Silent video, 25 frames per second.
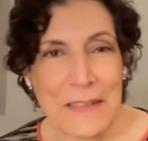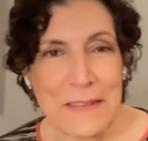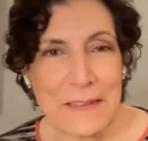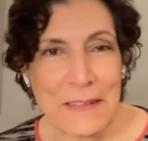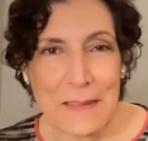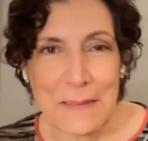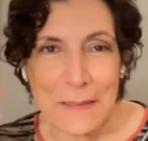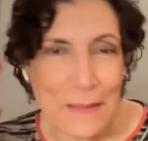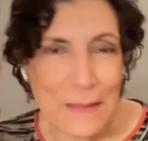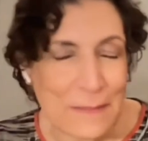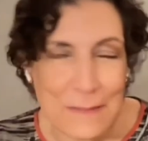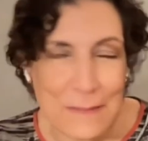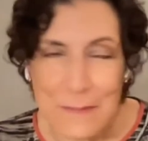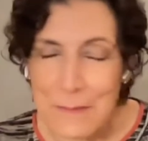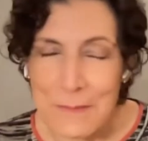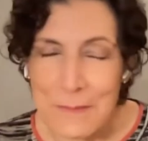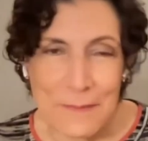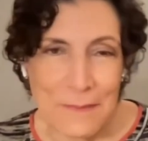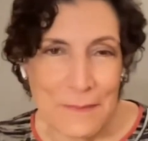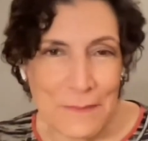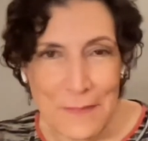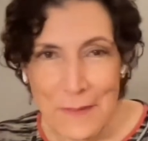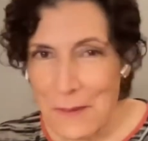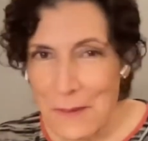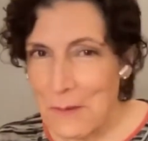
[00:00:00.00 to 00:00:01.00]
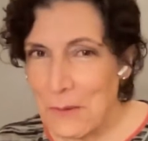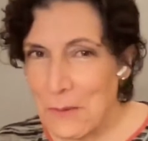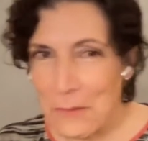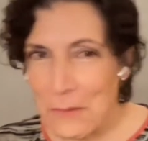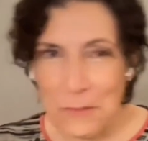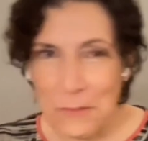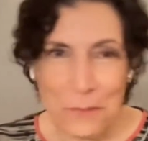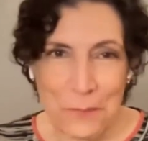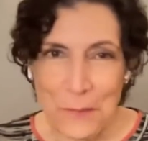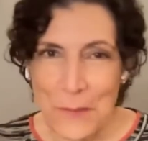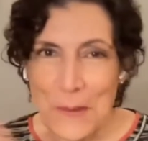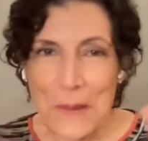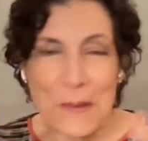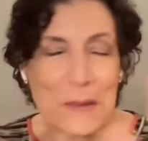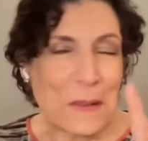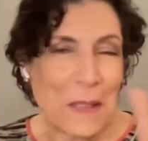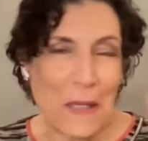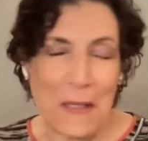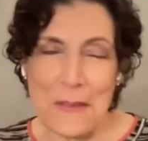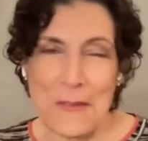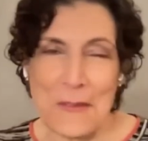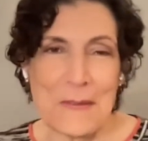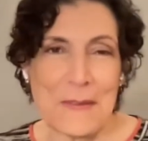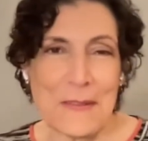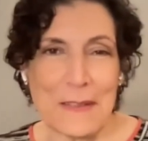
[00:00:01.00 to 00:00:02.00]
And I didn't
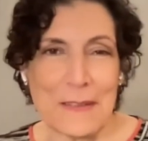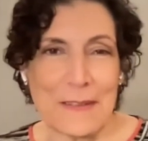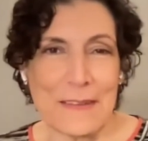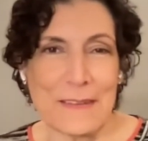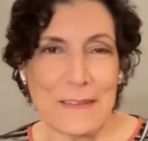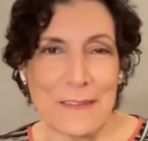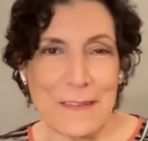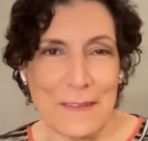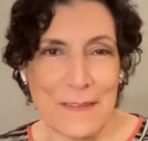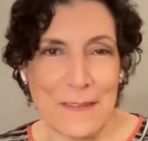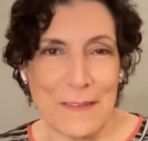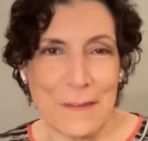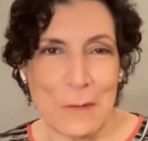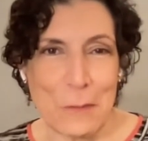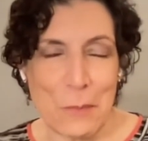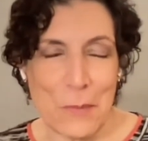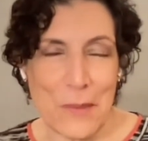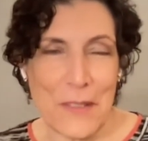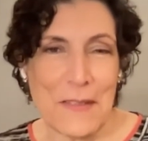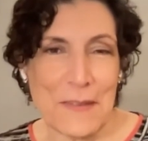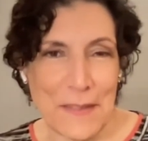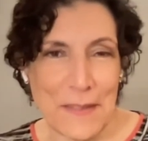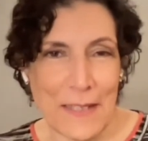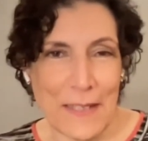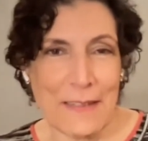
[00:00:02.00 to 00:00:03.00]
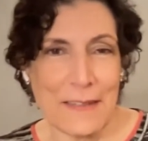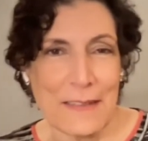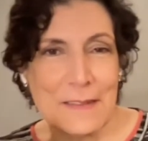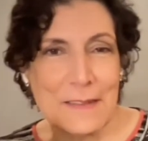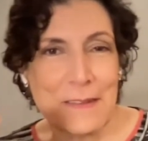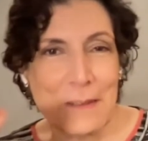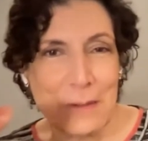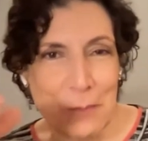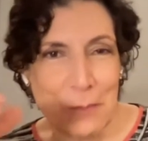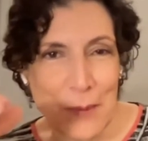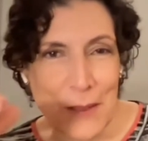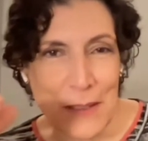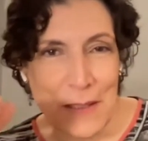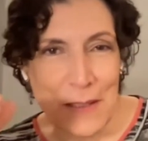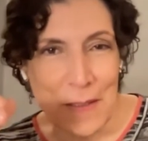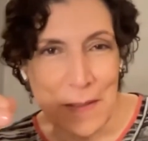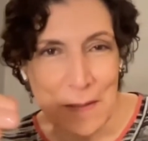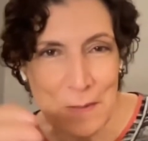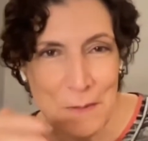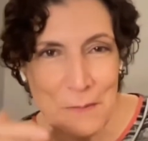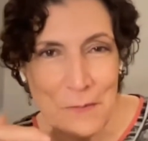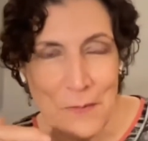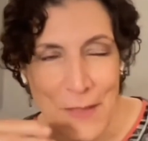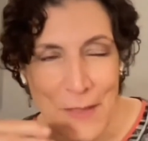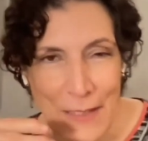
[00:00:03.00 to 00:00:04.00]
realize that the piece had ended
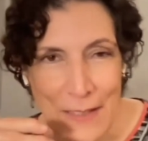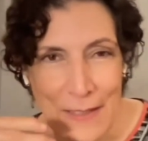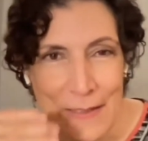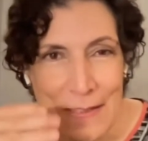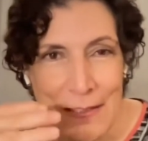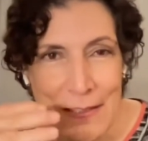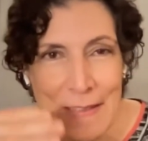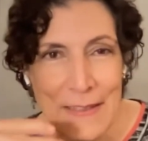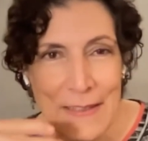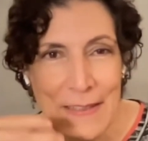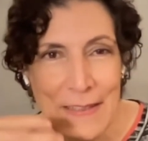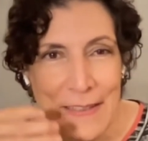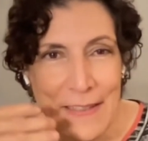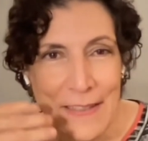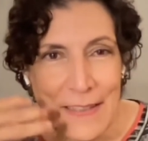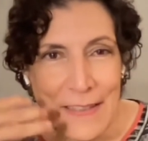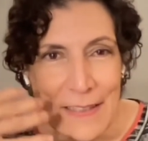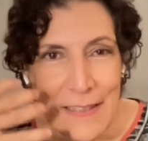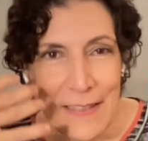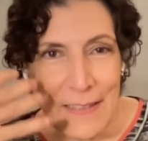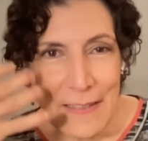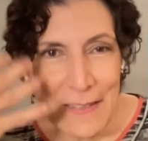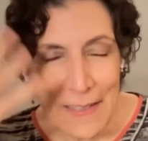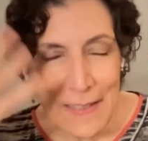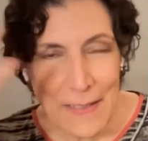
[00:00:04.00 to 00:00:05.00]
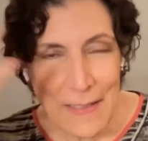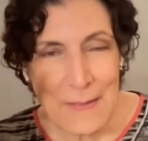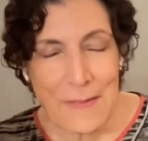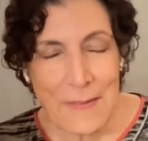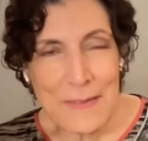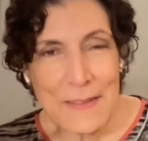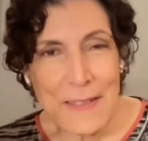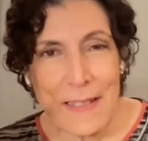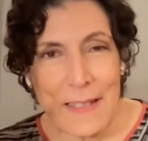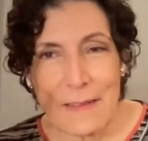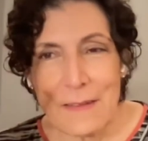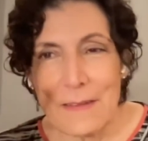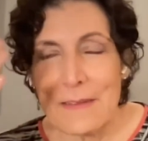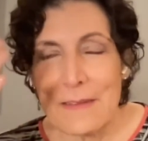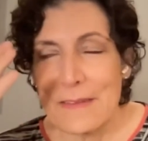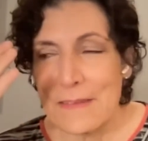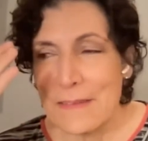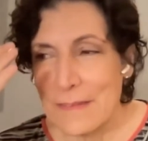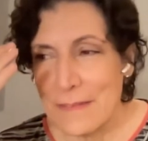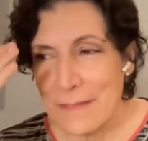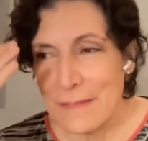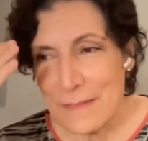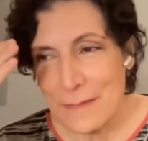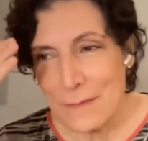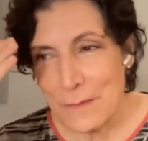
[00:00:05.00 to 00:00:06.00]
because of that. It has that
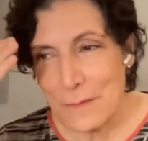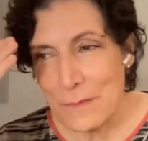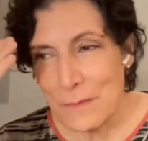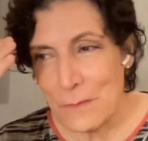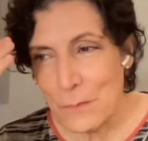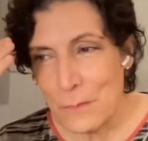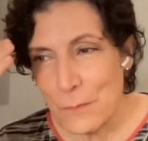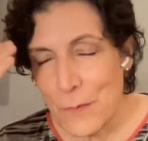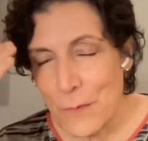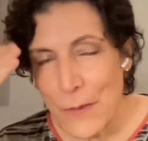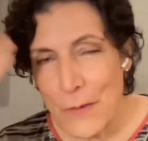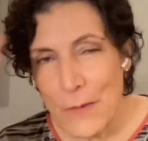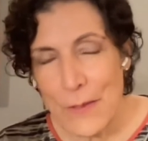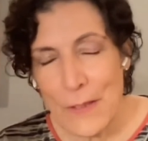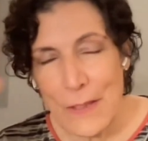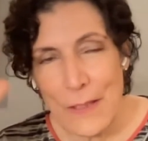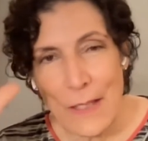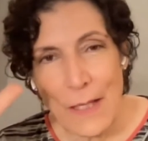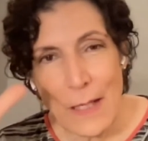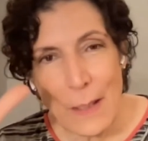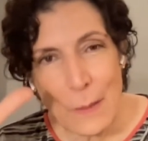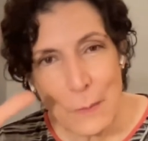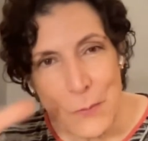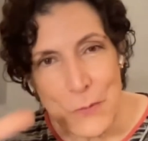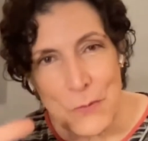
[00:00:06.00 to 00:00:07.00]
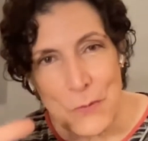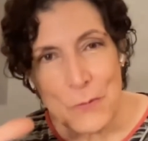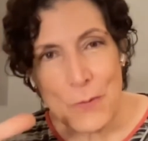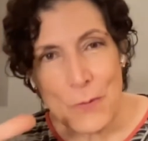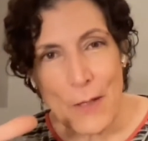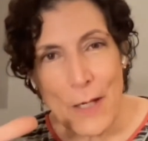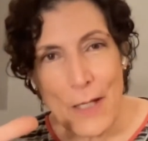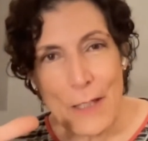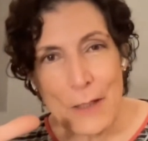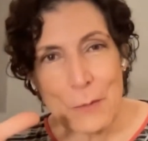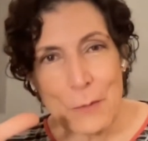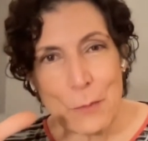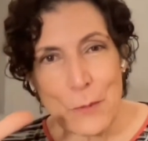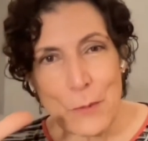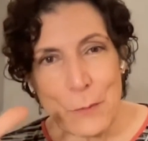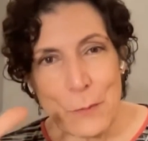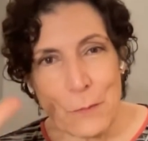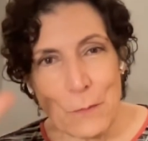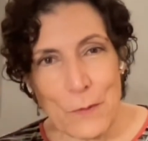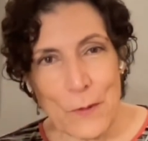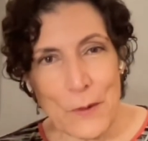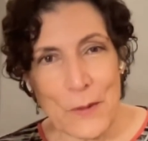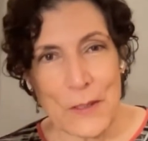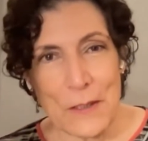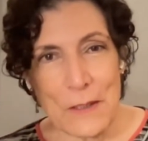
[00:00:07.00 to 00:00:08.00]
very abstract but
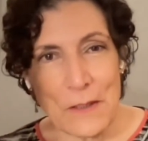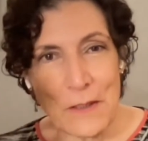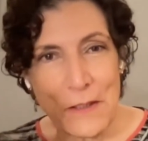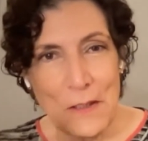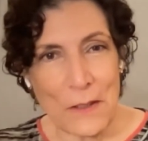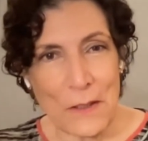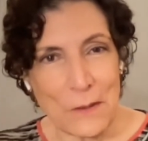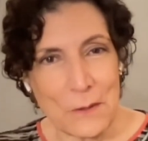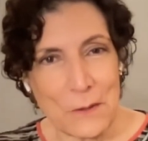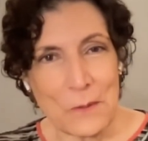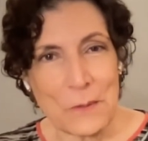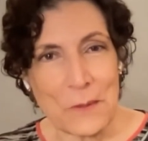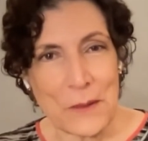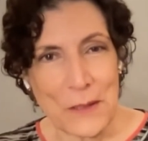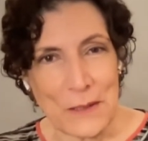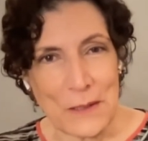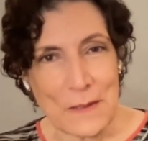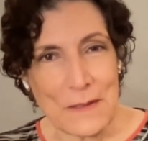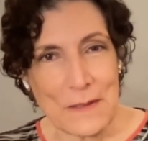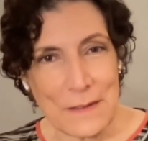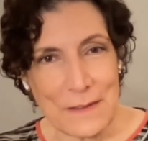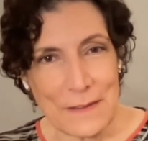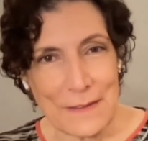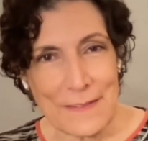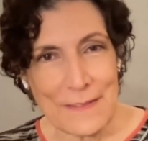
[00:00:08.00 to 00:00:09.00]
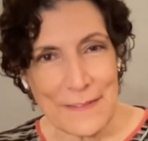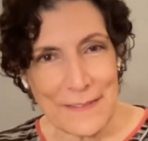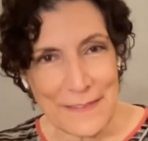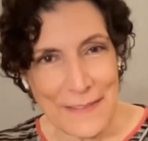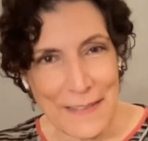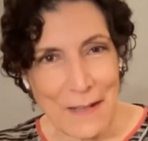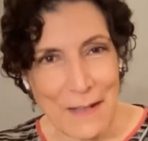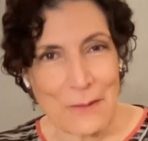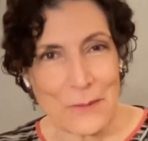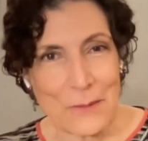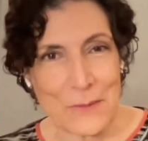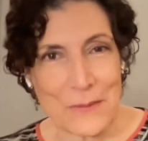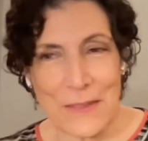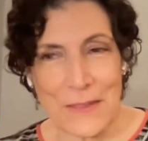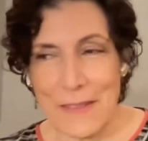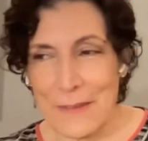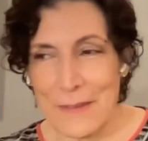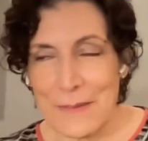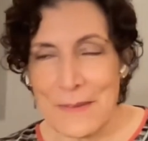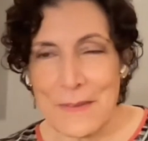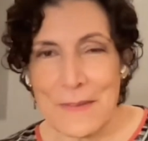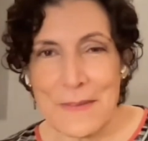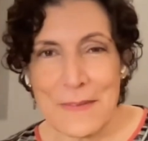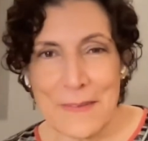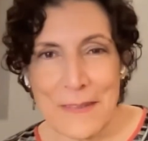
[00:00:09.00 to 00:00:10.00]
very concrete sound
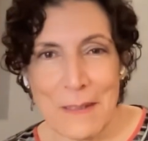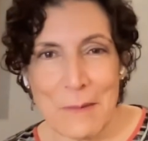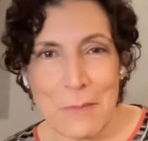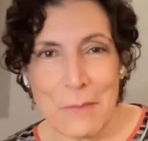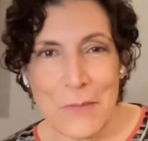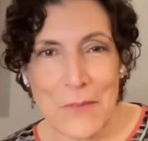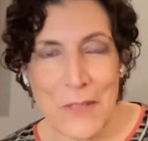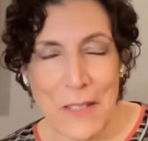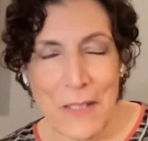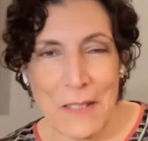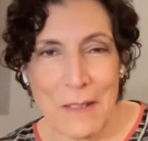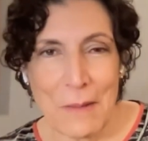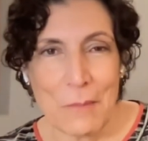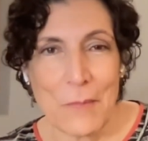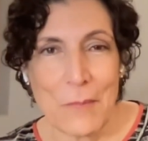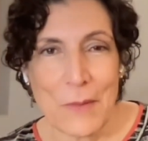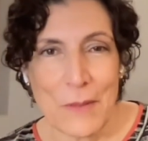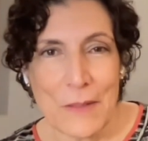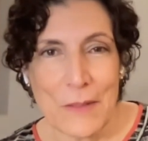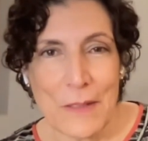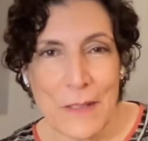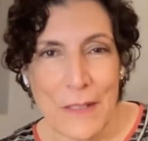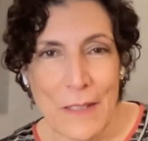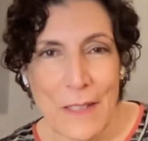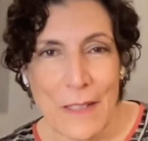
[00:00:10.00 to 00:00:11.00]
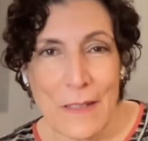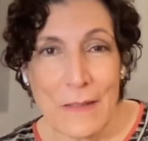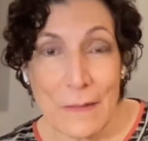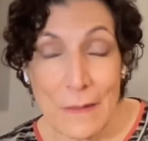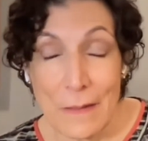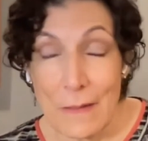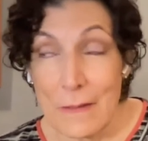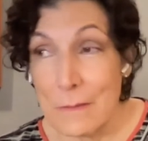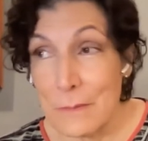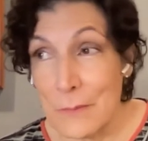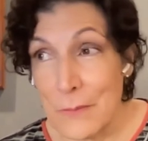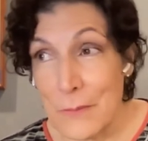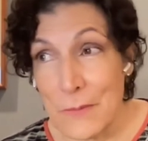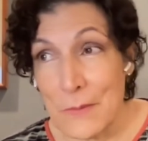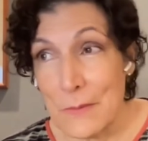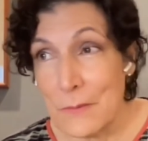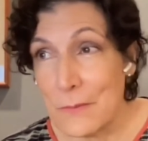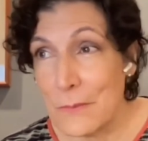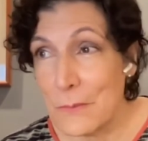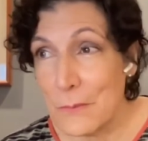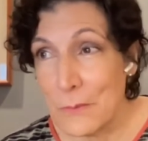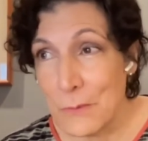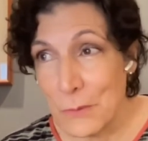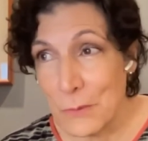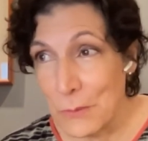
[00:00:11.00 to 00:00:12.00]
at the same time. I thought it was
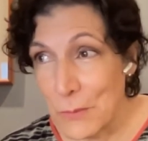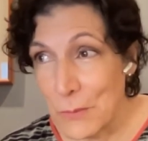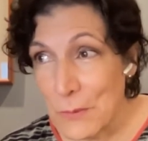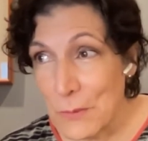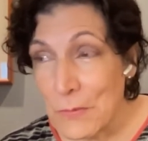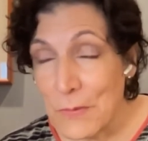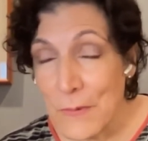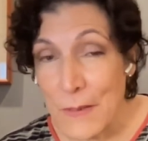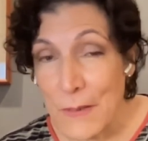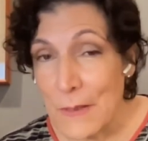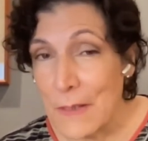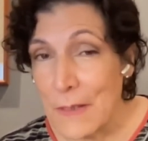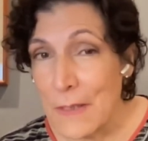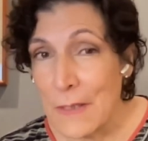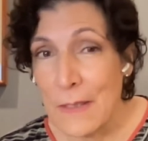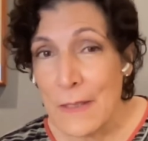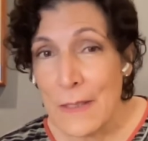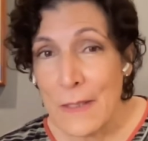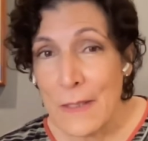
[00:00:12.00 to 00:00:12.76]
terrific.